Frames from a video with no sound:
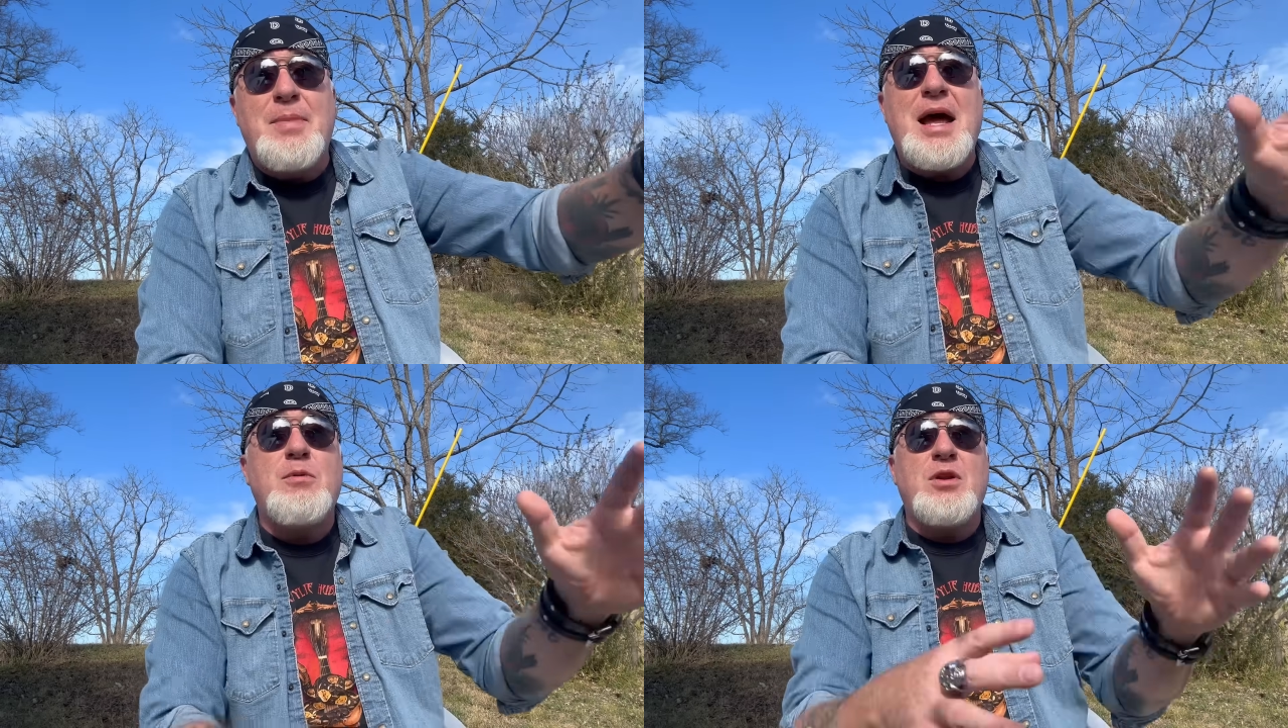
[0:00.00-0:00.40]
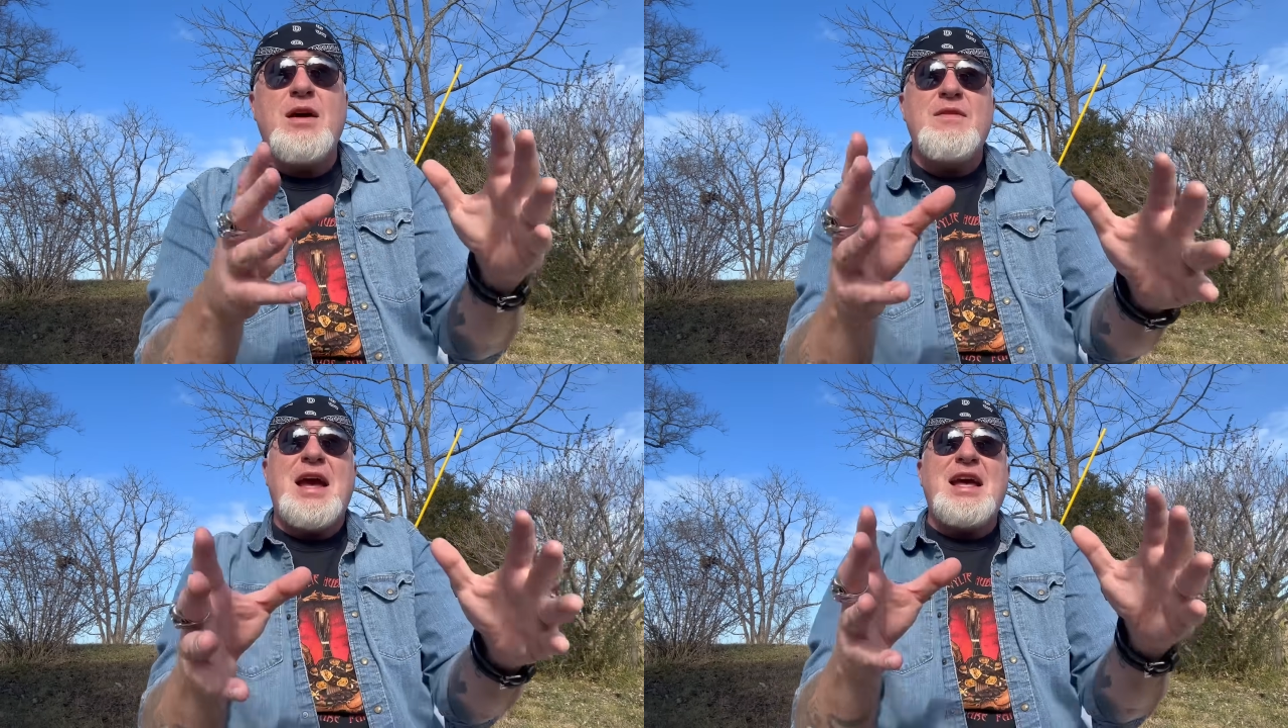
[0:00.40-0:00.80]
But I would
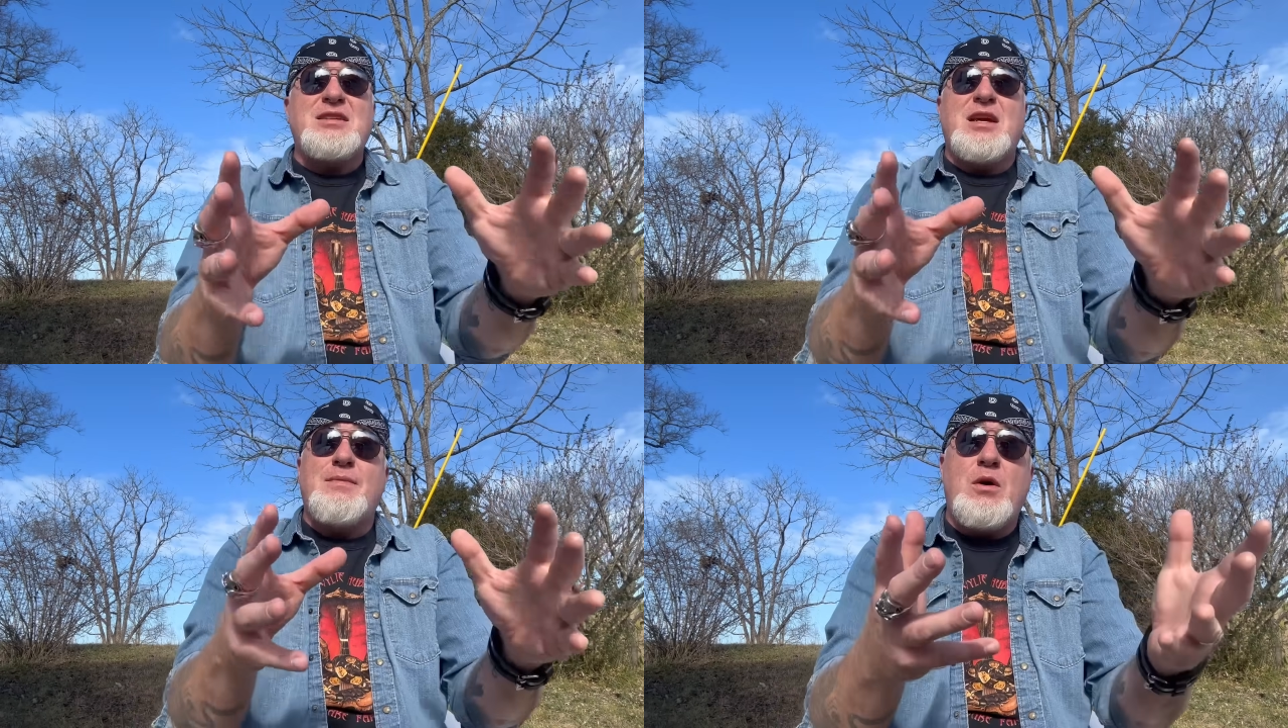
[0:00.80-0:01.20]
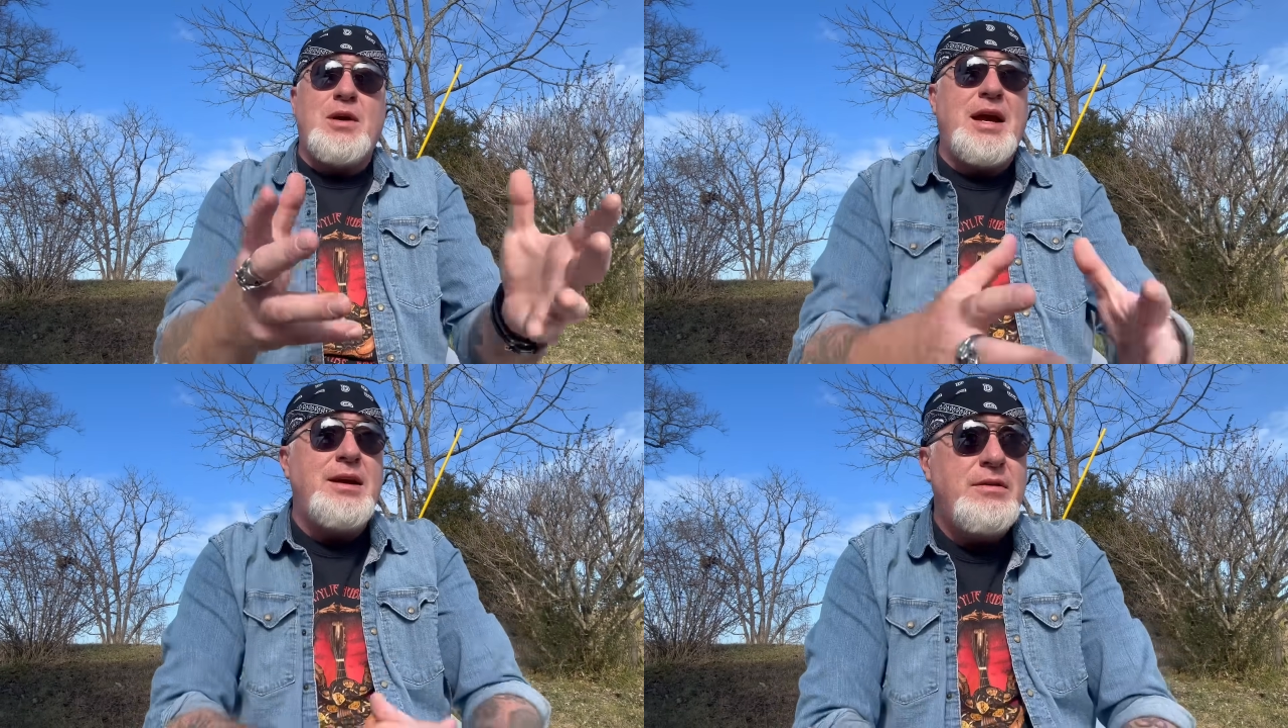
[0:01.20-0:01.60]
love to ask him,
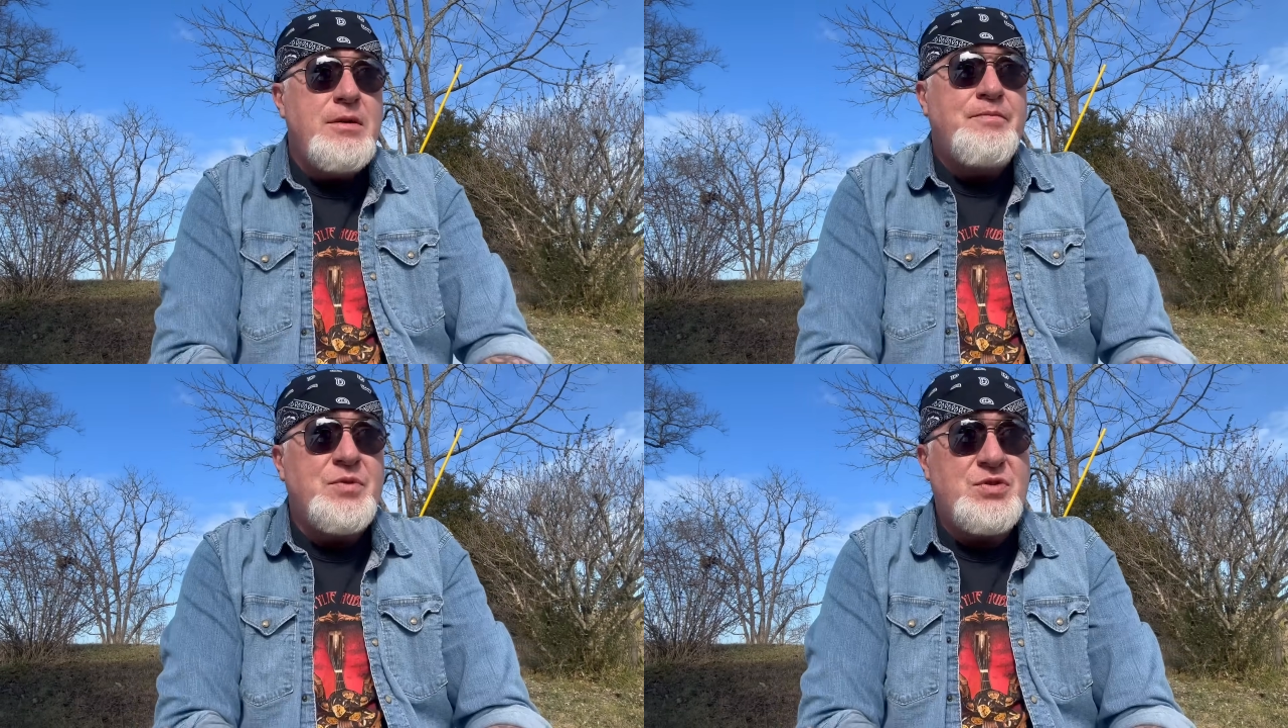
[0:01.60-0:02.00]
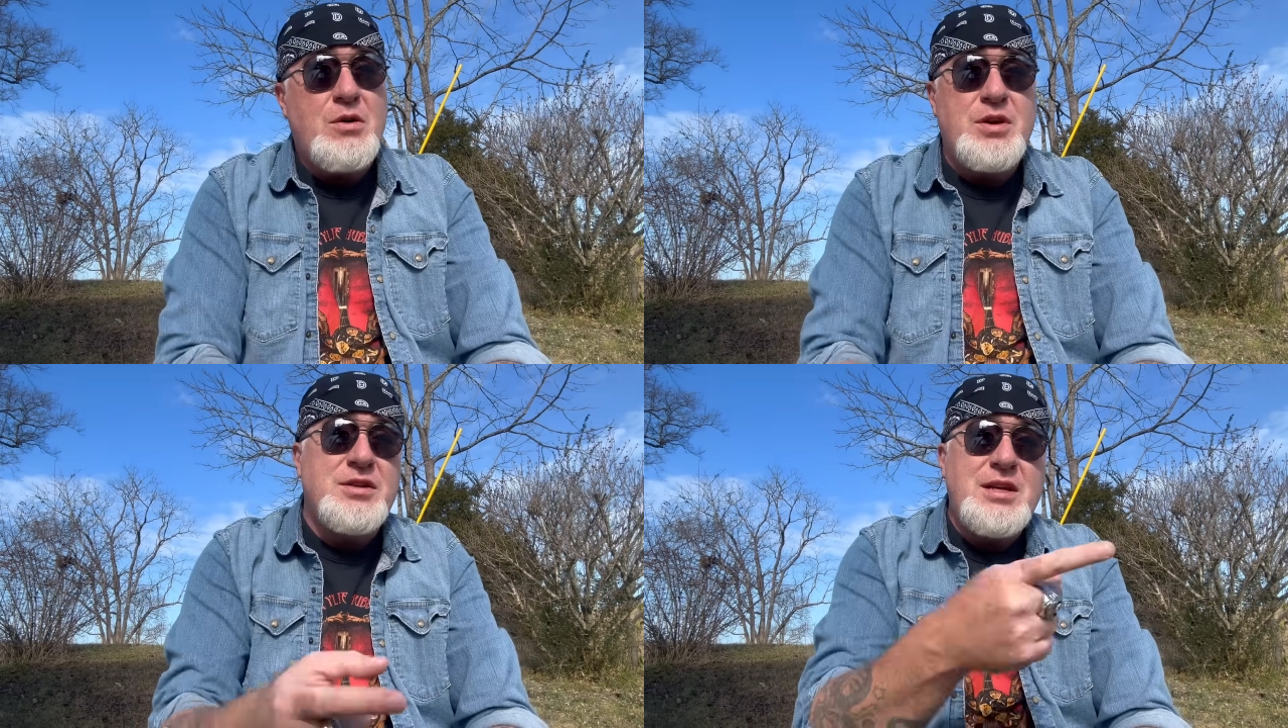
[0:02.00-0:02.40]
okay,
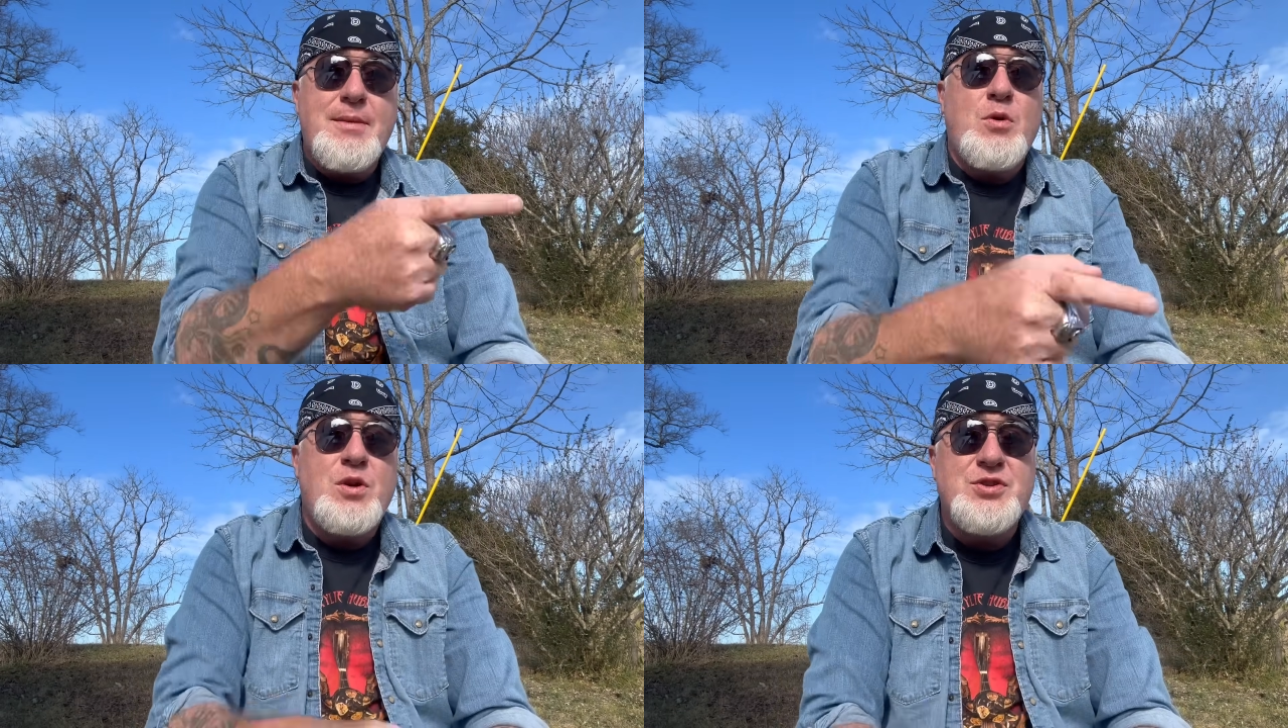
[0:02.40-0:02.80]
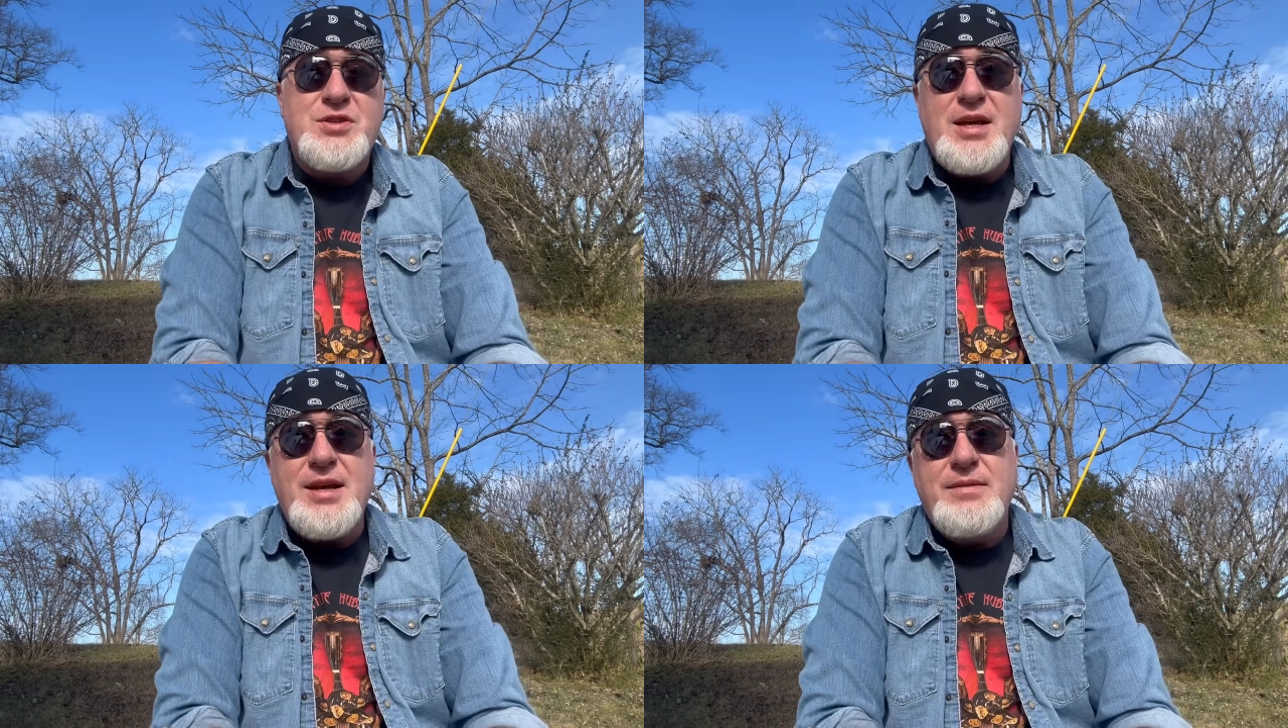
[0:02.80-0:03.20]
so do you stand by what you
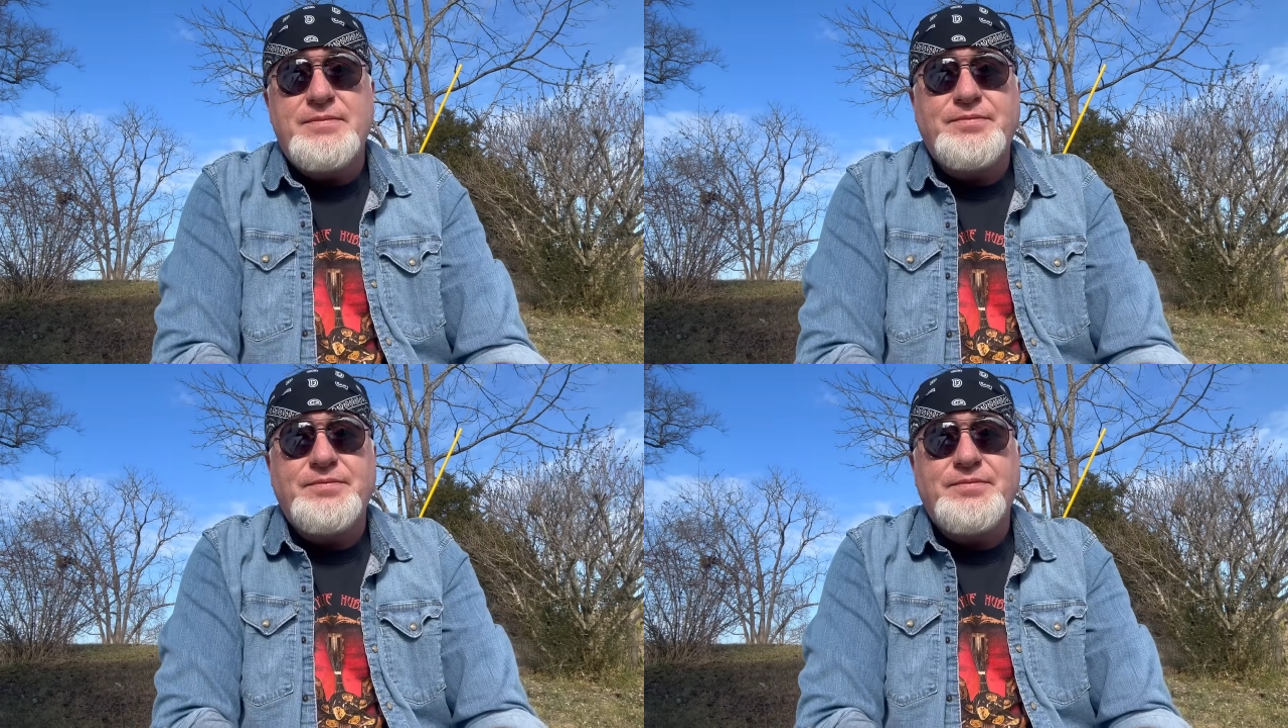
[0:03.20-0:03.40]
said?